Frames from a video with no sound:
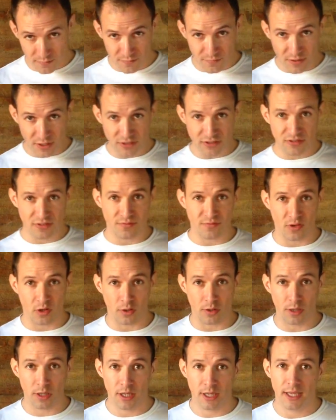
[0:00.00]
First of
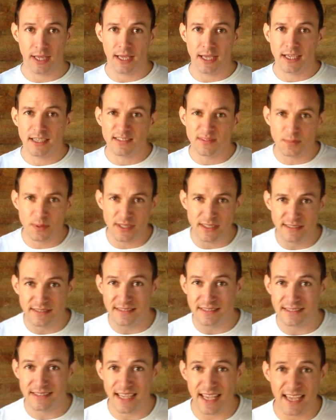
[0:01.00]
all, it's been
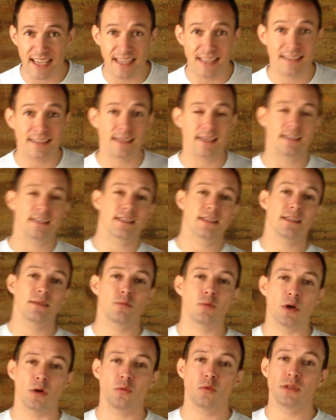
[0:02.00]
said,
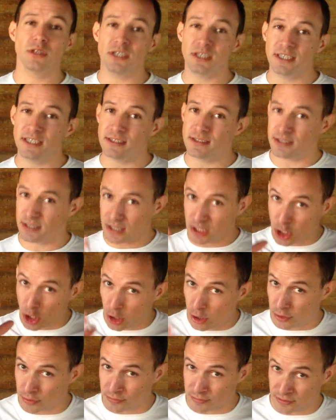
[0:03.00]
well, we'll look at the
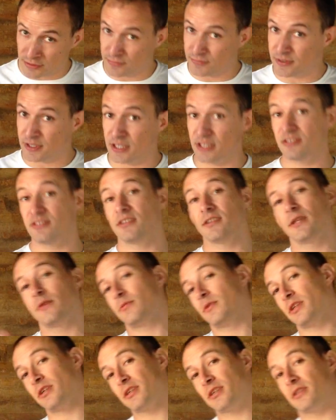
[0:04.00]
cons first and
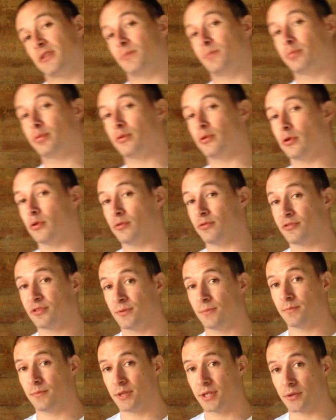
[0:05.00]
then we'll look at the
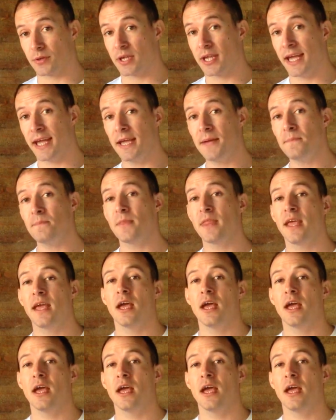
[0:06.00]
pros, okay?